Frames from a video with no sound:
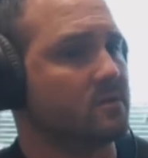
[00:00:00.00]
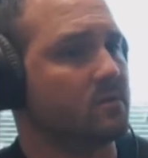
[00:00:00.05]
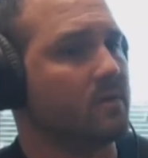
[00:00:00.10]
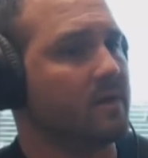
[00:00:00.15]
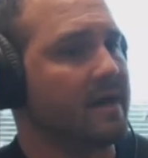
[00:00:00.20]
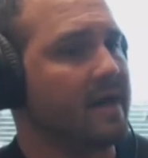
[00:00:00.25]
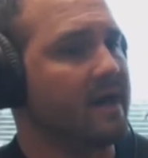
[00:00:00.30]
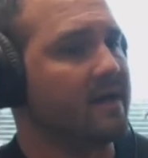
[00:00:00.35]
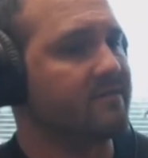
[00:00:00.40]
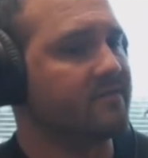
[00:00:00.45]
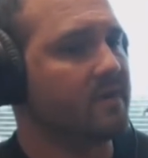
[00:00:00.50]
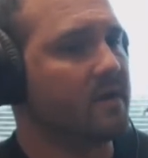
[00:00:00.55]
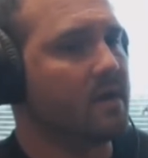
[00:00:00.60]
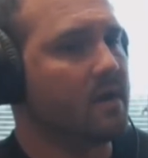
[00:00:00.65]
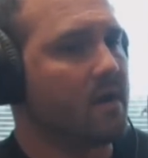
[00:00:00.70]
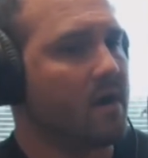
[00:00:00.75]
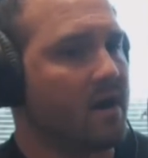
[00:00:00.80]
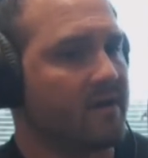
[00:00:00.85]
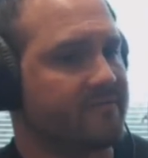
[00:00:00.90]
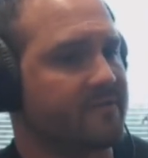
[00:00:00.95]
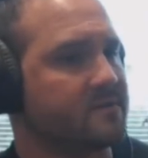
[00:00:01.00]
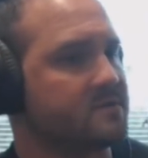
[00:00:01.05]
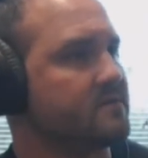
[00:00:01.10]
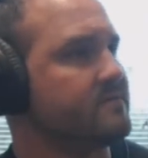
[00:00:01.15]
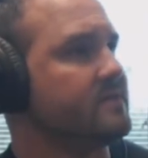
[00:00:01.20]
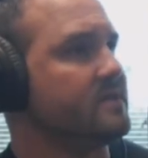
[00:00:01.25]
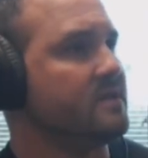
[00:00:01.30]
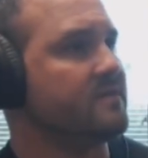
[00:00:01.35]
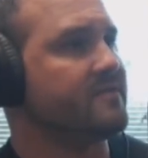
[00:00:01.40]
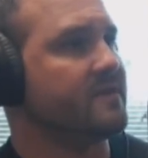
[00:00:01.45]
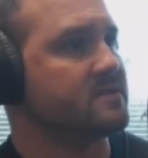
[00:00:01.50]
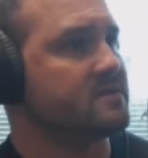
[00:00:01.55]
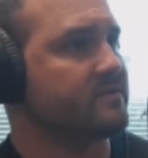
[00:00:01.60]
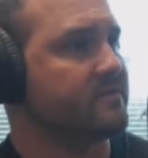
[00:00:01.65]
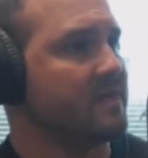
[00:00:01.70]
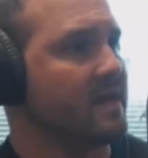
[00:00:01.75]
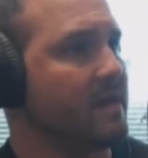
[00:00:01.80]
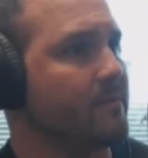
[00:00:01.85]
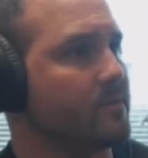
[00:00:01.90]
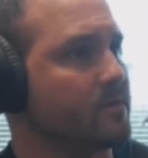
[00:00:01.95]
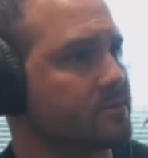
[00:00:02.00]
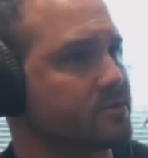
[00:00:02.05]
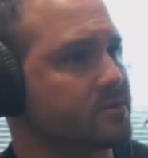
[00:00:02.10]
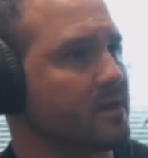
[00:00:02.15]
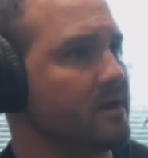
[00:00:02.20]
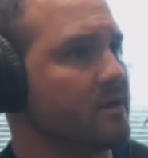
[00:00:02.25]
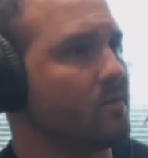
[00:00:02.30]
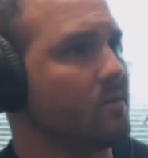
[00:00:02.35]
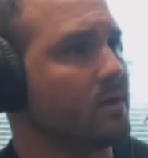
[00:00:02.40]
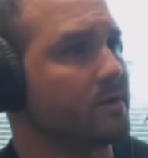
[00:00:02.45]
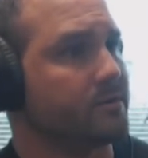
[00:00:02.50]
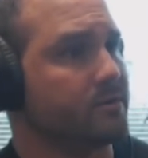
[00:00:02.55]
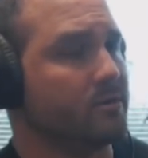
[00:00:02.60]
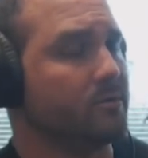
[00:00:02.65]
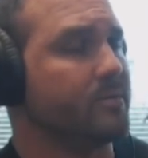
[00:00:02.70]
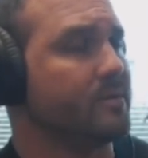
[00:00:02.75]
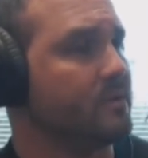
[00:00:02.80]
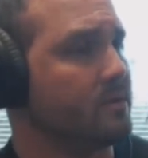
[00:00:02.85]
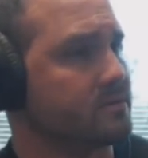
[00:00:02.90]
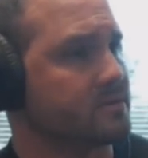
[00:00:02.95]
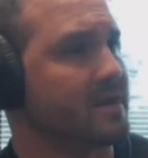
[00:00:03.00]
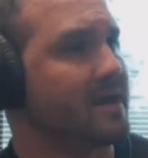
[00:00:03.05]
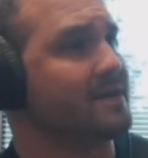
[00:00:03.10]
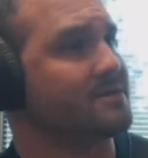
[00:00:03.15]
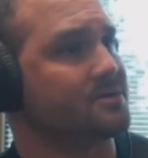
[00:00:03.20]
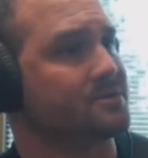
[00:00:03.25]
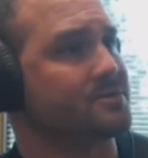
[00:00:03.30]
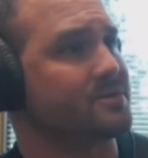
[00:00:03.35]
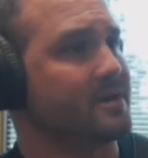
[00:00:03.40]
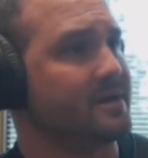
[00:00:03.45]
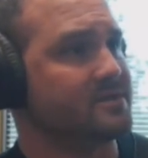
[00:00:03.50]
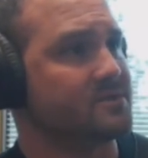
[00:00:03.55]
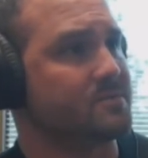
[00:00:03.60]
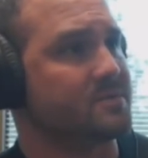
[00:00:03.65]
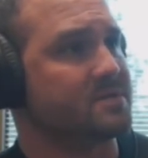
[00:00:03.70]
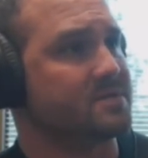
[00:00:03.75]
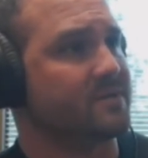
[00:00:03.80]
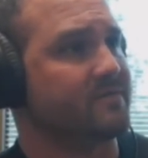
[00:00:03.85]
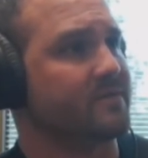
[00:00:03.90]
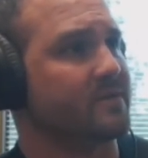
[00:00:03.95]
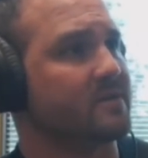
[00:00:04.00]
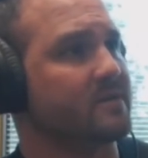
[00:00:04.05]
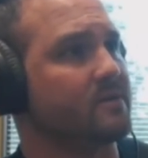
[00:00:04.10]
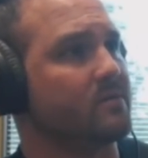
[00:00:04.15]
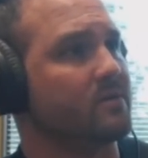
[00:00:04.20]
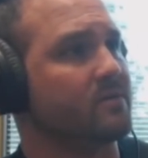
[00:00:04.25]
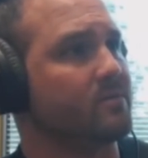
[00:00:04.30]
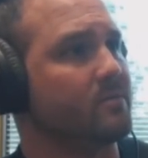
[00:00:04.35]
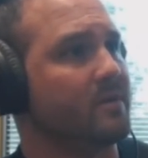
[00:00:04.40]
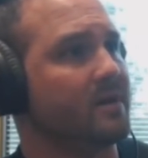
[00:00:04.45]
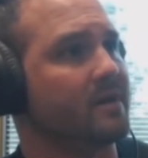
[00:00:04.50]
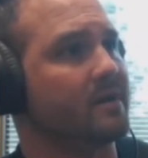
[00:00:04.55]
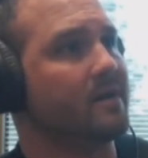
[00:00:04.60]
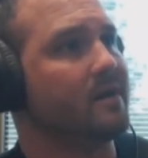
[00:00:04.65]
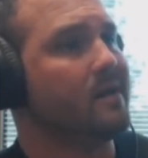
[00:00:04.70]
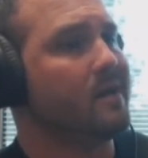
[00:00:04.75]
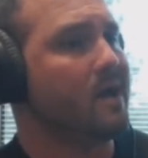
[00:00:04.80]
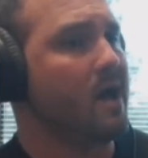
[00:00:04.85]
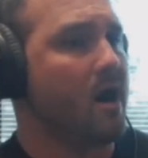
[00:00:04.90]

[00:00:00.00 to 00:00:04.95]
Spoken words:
So we'll have offensive and defensive linemen will train in one group, and those guys will train specifically with me.